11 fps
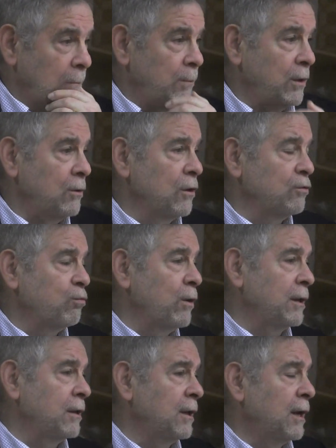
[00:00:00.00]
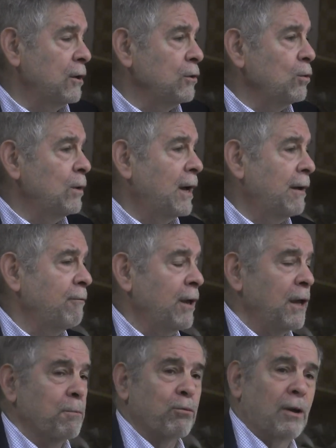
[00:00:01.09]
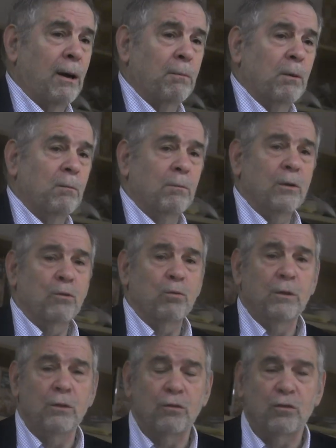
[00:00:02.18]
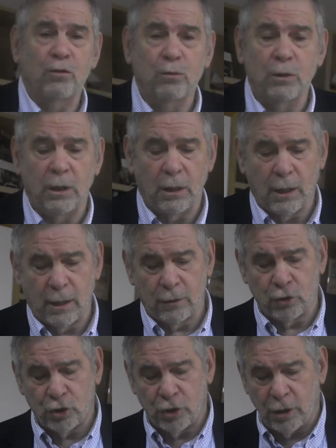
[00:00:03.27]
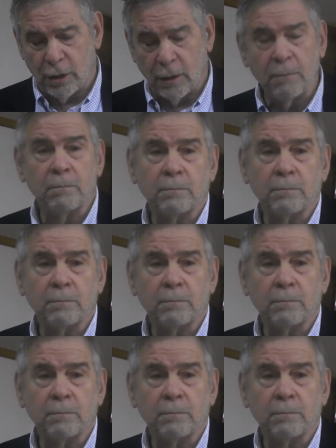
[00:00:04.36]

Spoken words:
Because right now you have a problem between Sunni and Shia